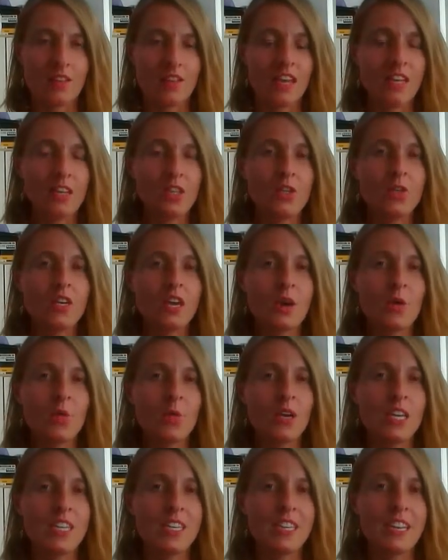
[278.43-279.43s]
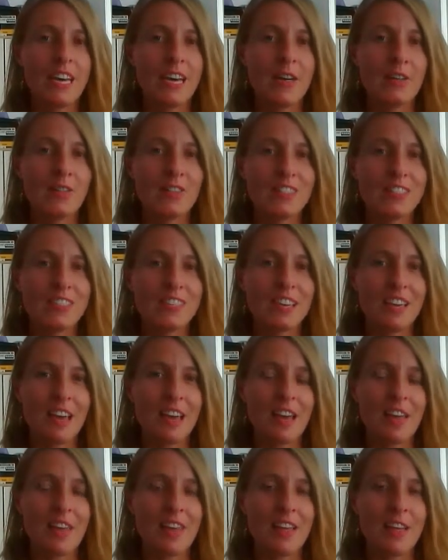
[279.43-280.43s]
then you can wait it out
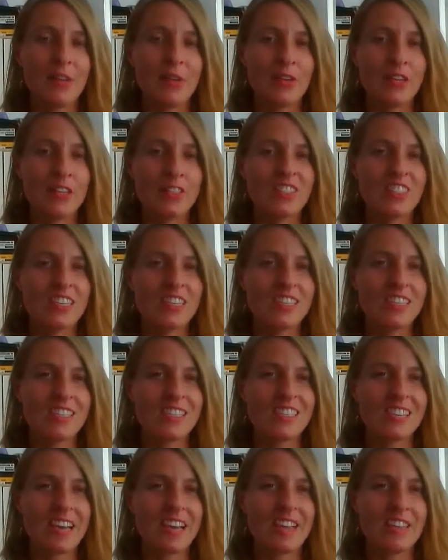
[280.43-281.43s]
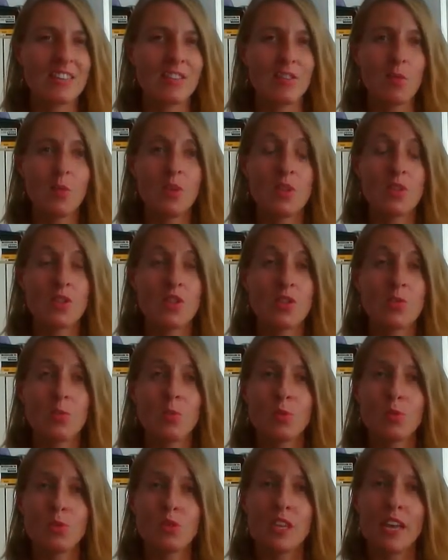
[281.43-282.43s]
and then you can see the signs of when you're
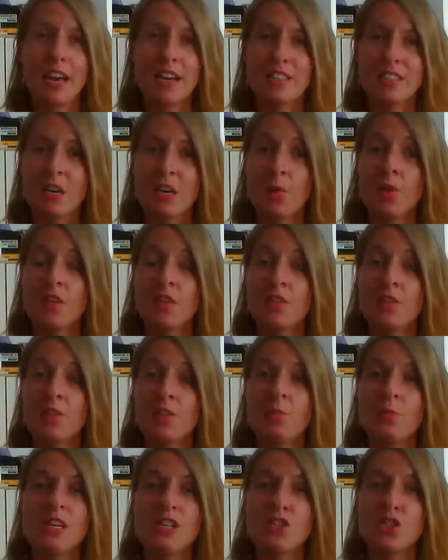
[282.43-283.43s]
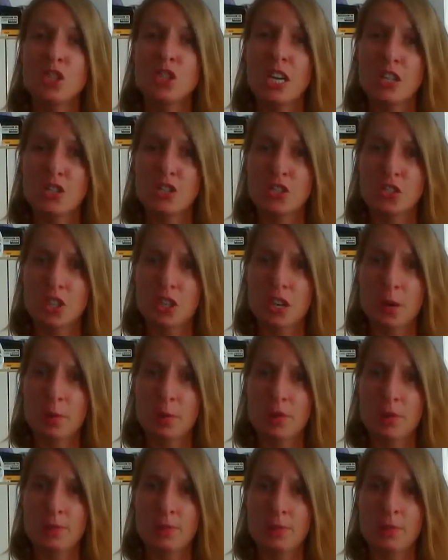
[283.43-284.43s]
supposed to act and when the big changes are
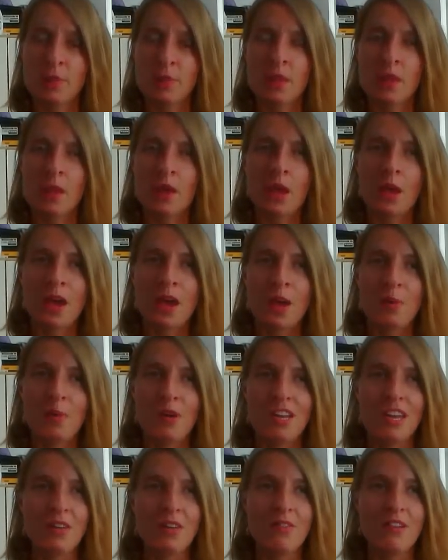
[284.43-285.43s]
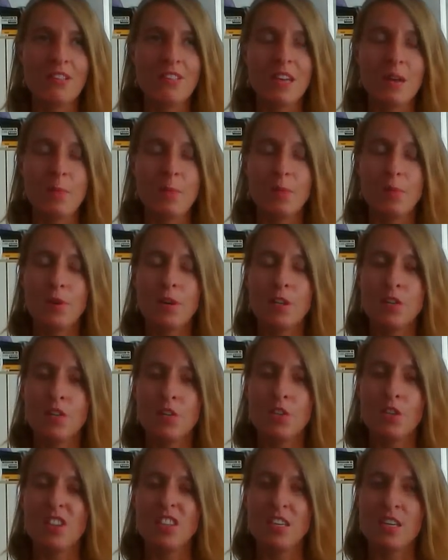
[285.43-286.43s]
coming. But if at that
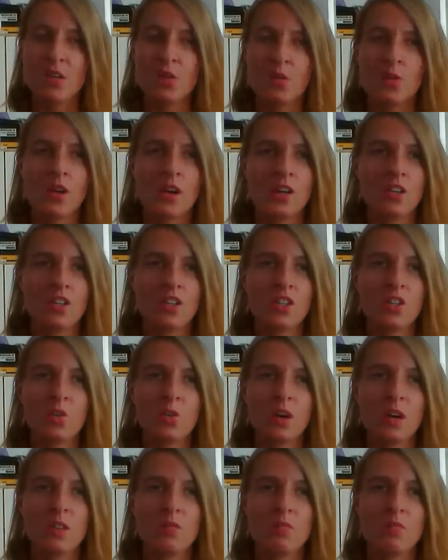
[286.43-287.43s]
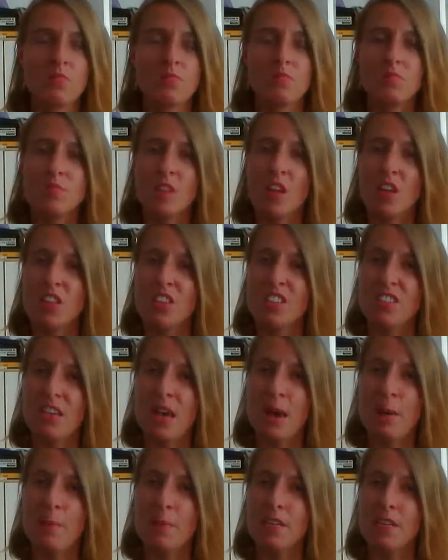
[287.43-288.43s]
point you think, well, you know what, nothing's
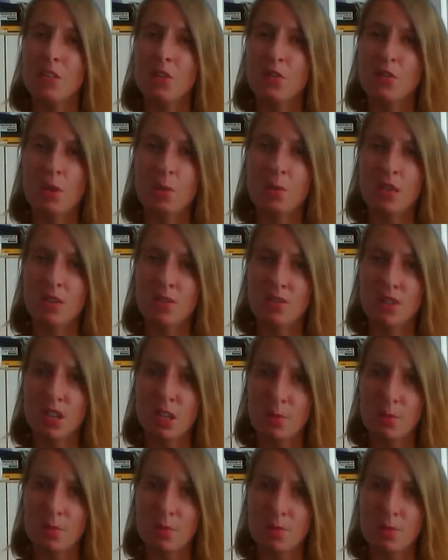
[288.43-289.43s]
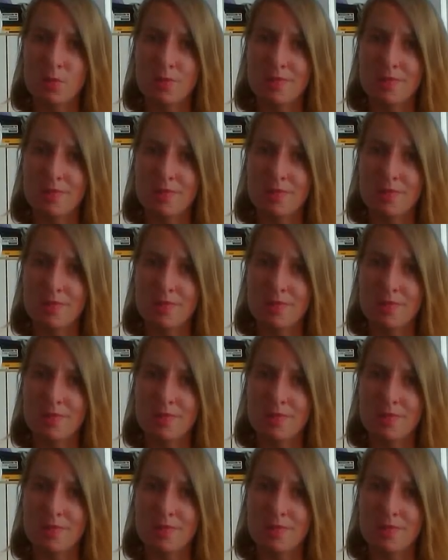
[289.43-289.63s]
happening, so I'm giving up,